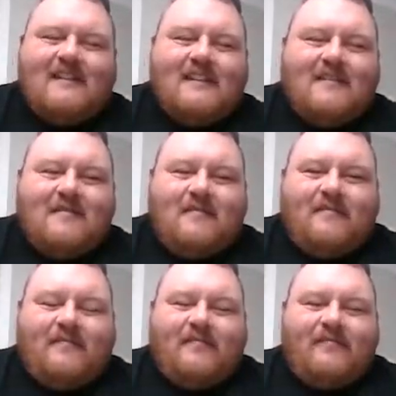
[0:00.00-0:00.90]

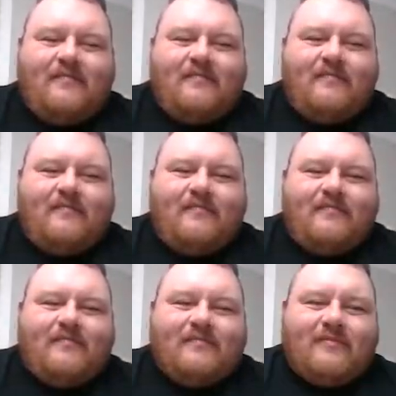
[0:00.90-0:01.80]

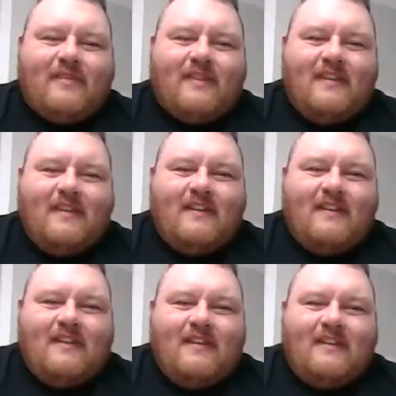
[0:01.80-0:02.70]

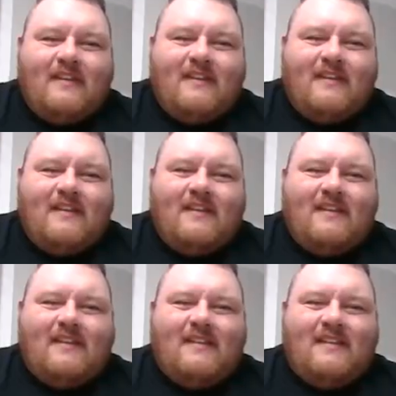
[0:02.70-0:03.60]

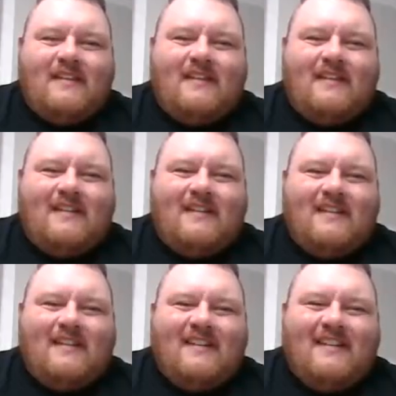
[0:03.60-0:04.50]

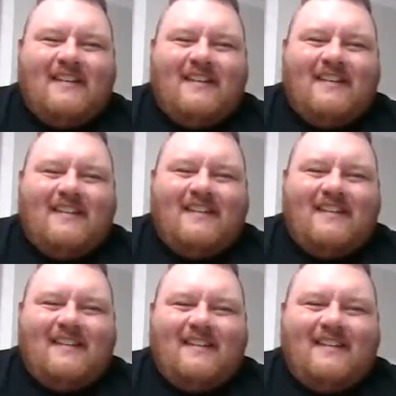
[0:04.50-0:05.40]

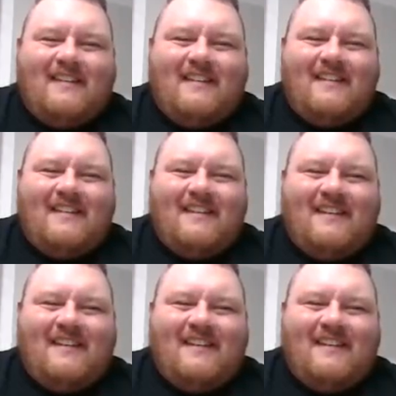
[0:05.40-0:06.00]
No words are spoken by the person on screen.